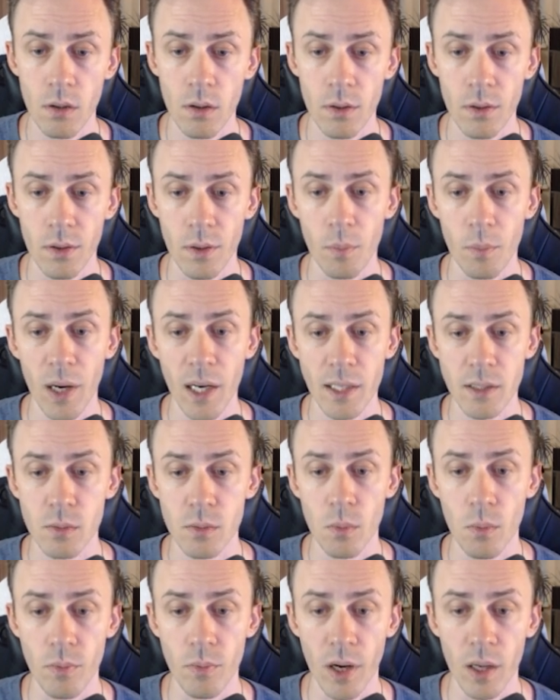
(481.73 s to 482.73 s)
the
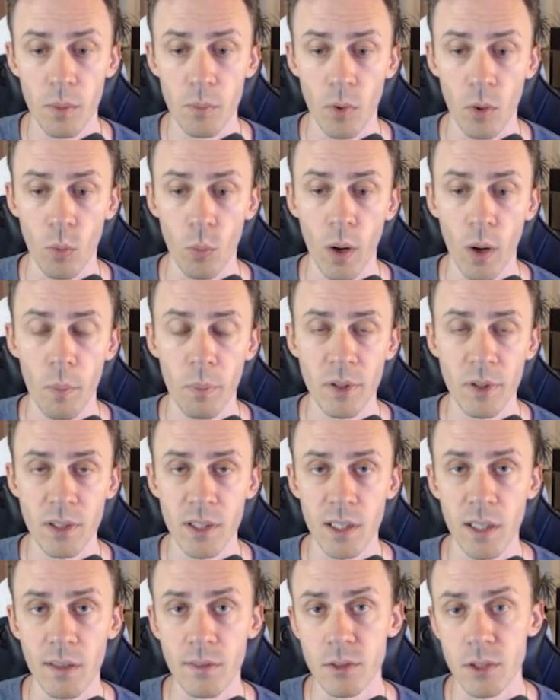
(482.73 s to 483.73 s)
maximum rainbow weapon
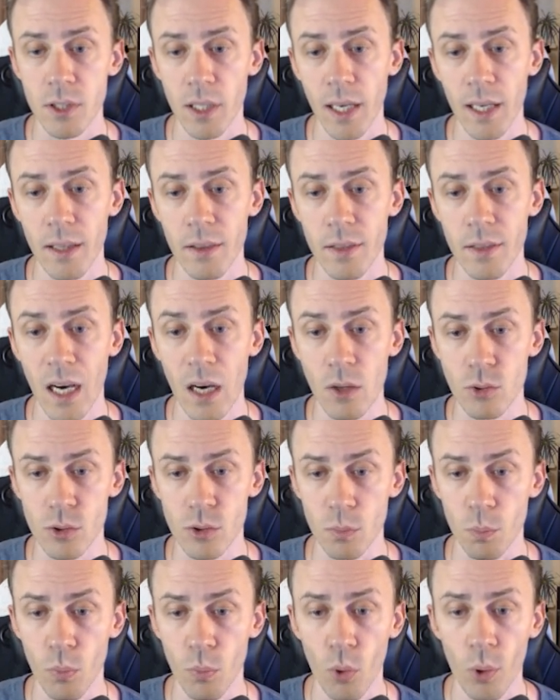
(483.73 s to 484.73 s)
gives
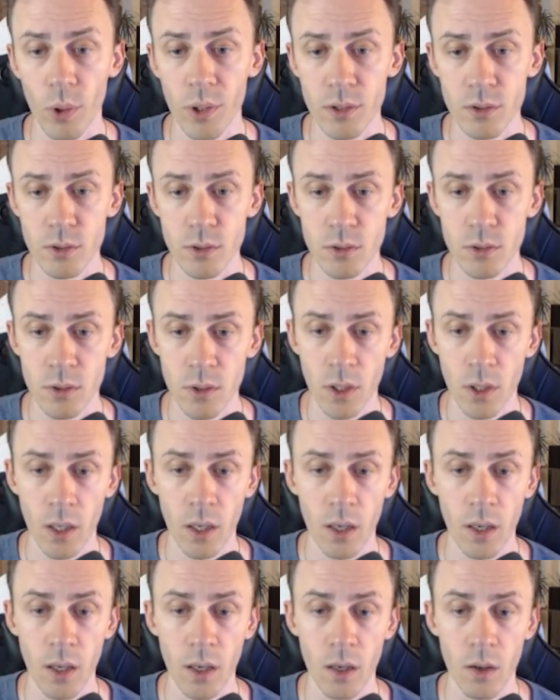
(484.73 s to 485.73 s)
8,000 points,
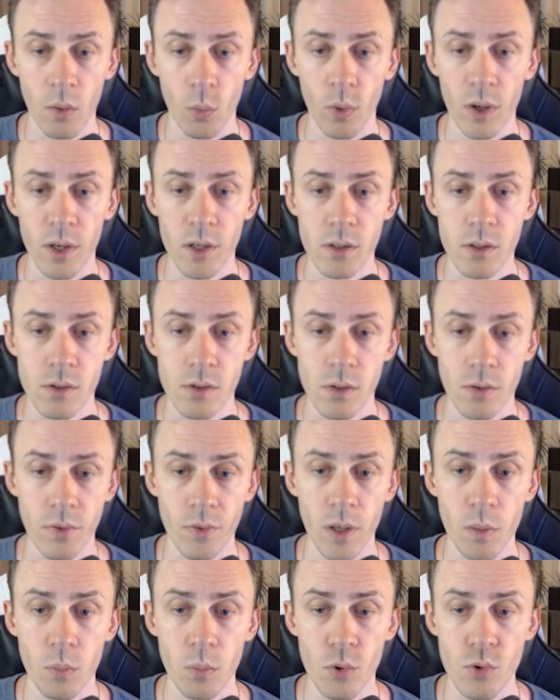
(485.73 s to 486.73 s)
whereas
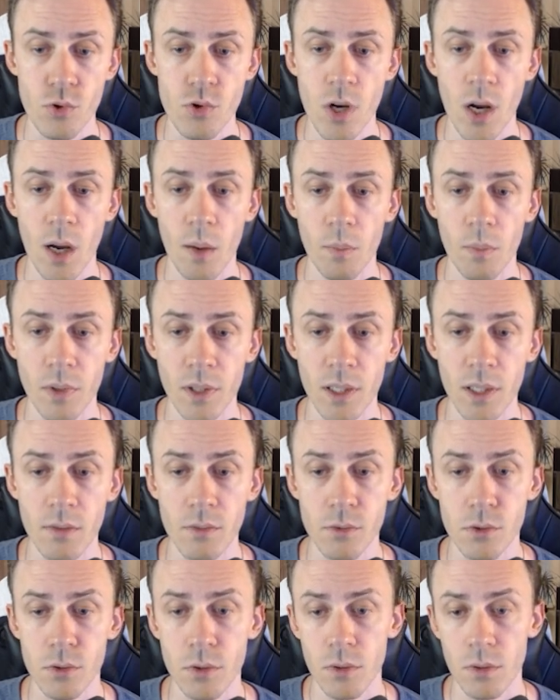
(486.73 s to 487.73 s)
rainbow gem
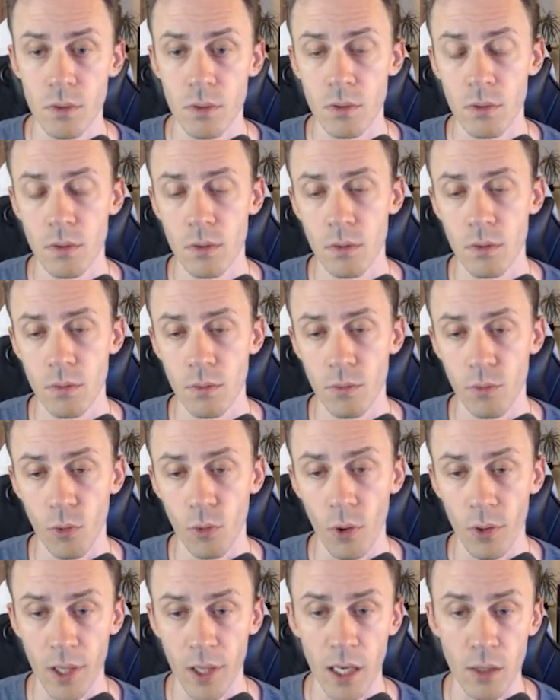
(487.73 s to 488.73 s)
gives
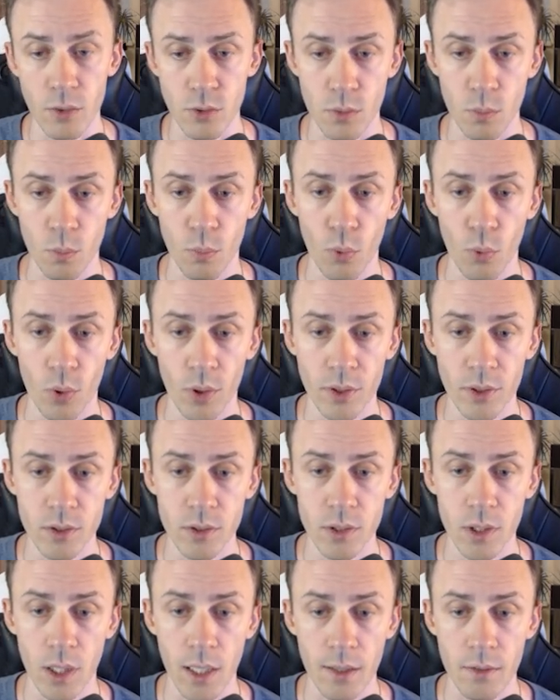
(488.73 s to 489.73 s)
4,000
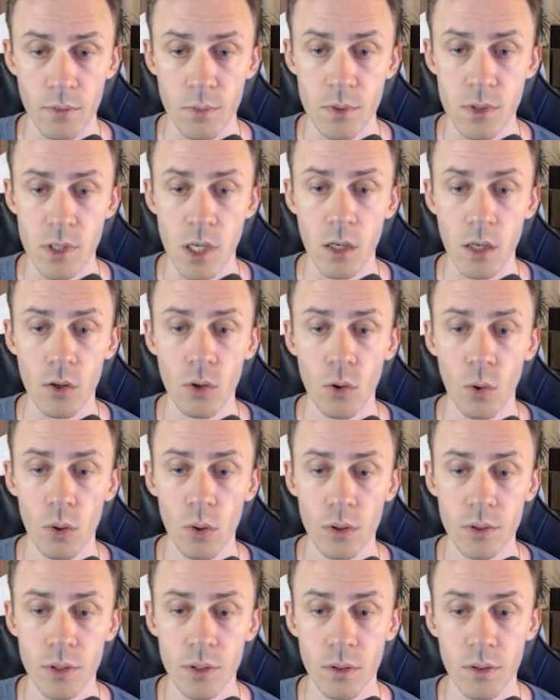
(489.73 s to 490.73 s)
points. And if we say
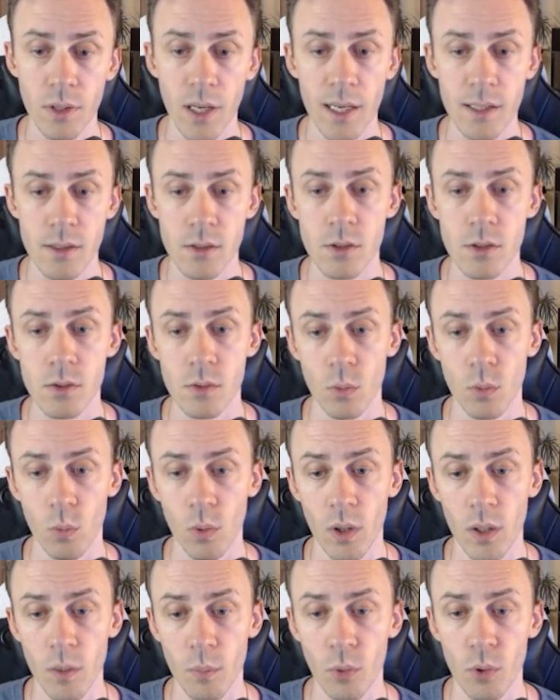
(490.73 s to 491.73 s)
gold, that's
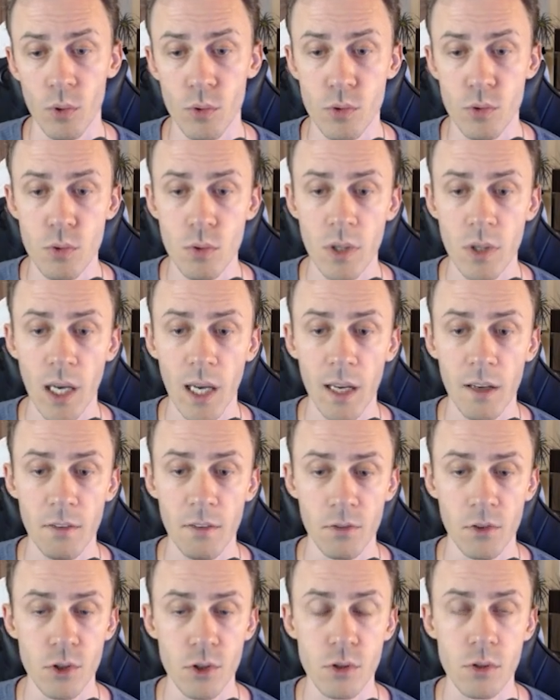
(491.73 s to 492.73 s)

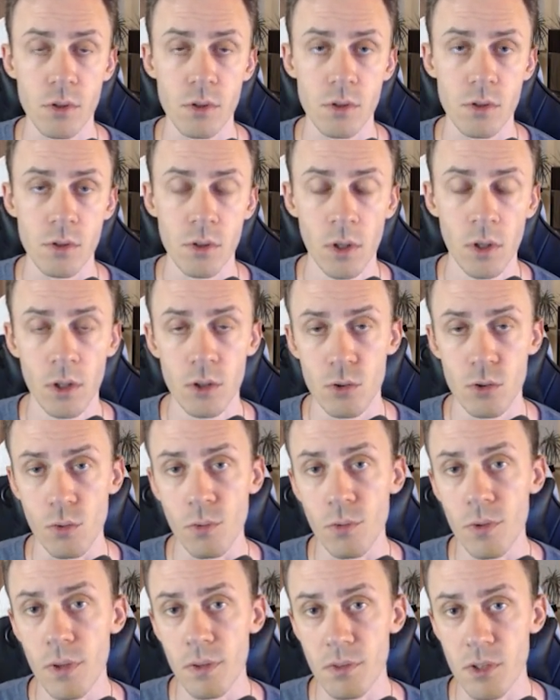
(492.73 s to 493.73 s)
1.2k versus
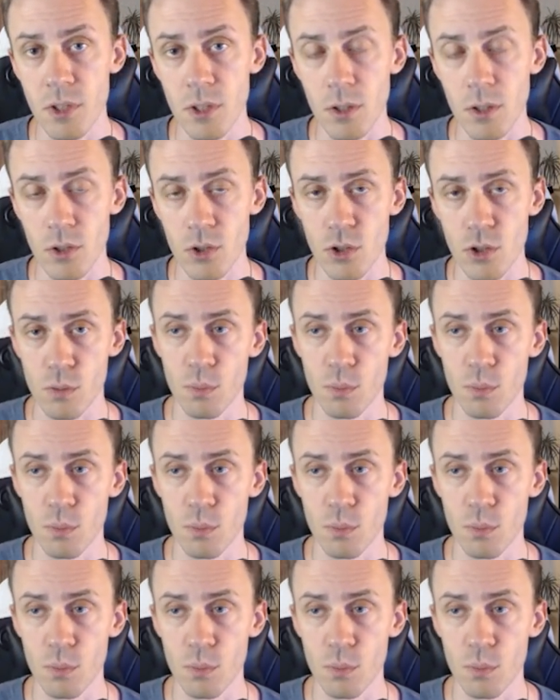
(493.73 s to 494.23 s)
250, just